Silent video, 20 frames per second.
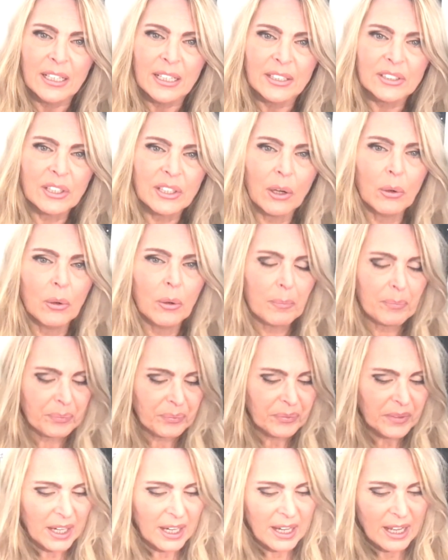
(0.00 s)
So
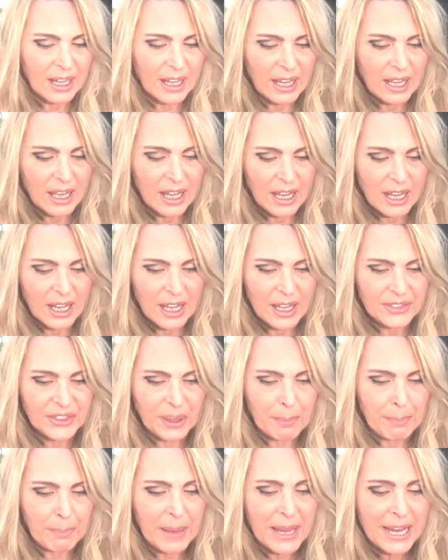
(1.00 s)

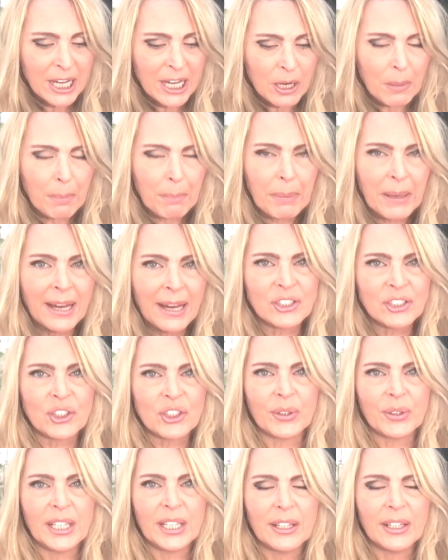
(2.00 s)
the bigger
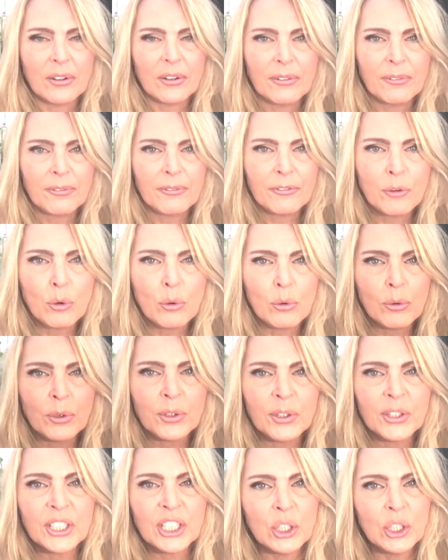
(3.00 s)
picture here
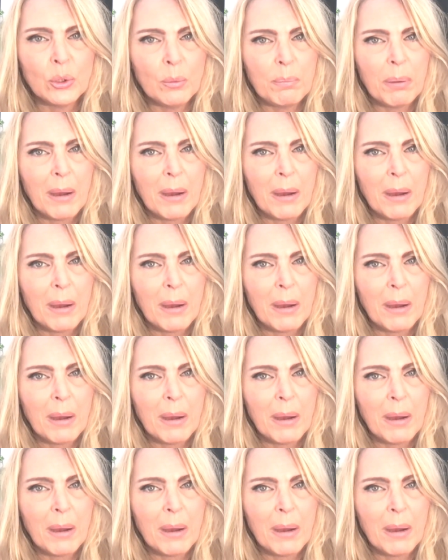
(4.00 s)
for you